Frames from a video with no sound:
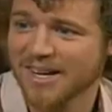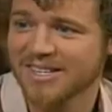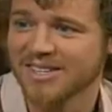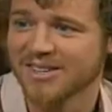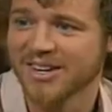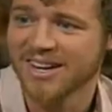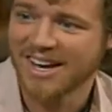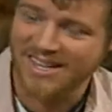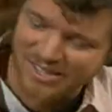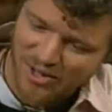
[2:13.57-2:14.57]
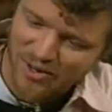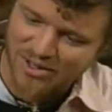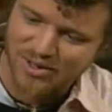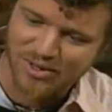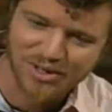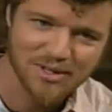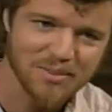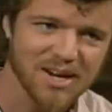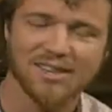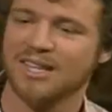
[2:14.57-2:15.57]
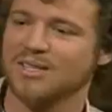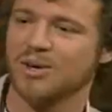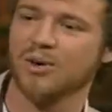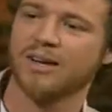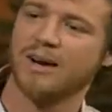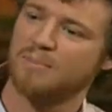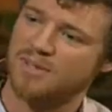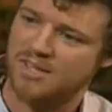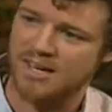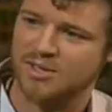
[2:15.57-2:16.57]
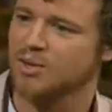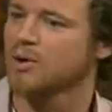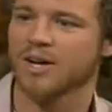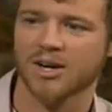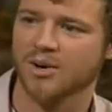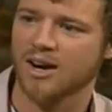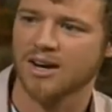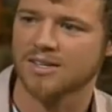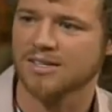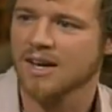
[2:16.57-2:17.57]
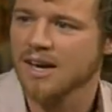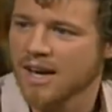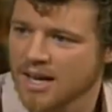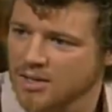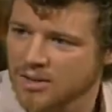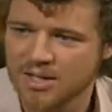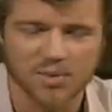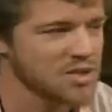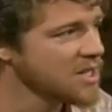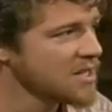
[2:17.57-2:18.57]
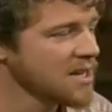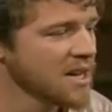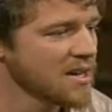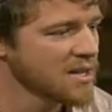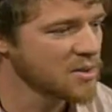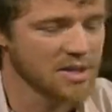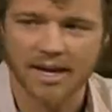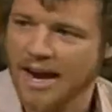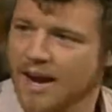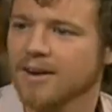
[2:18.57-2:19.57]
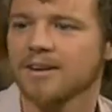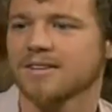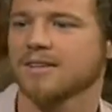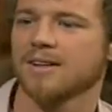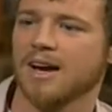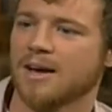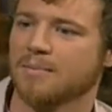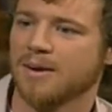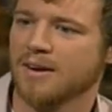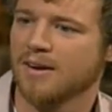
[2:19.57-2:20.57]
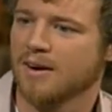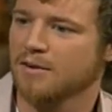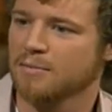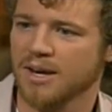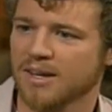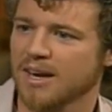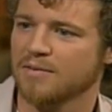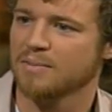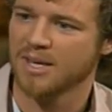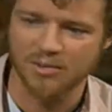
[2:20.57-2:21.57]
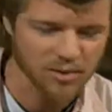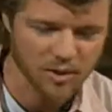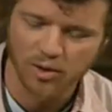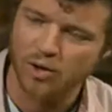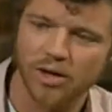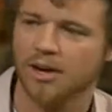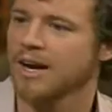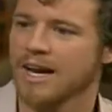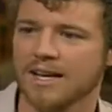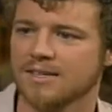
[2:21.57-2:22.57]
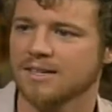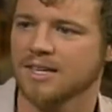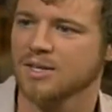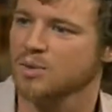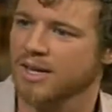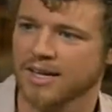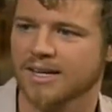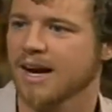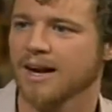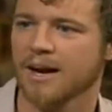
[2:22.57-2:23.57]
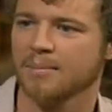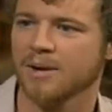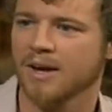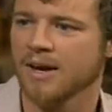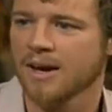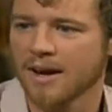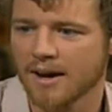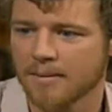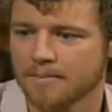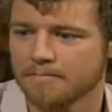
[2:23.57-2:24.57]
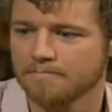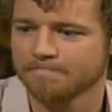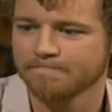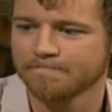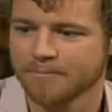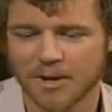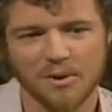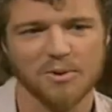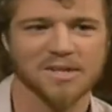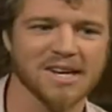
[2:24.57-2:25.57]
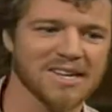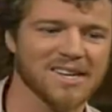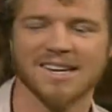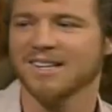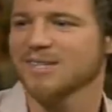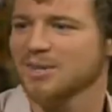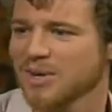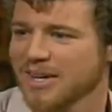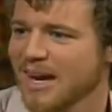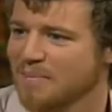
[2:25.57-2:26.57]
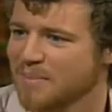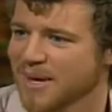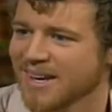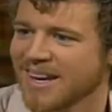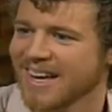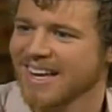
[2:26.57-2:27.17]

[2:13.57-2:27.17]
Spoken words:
bites you. And so there's as many things growing up as growing across. And so this was the hairiest climb of my life. I mean, we're going on our hands and knees. We're getting cut up. Well, I won't tell you the end of the story yet, but